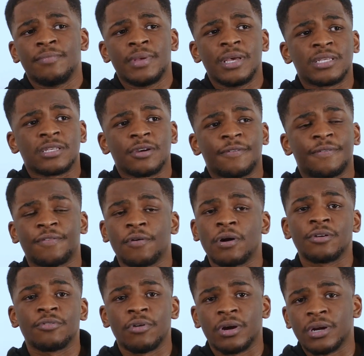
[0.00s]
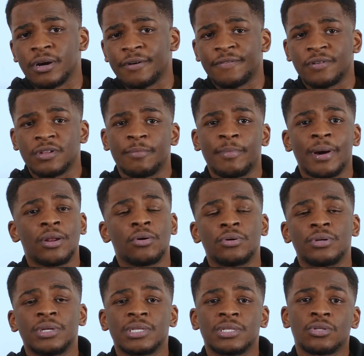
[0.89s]
a front runner for the
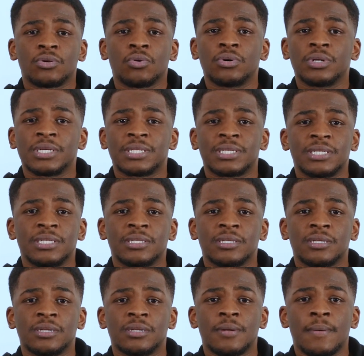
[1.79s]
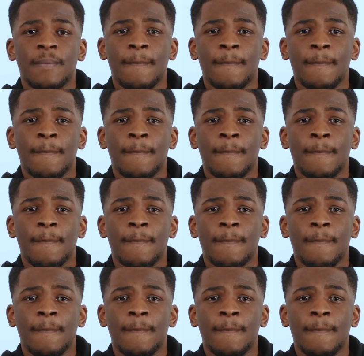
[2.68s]
Ballon d'Or this season?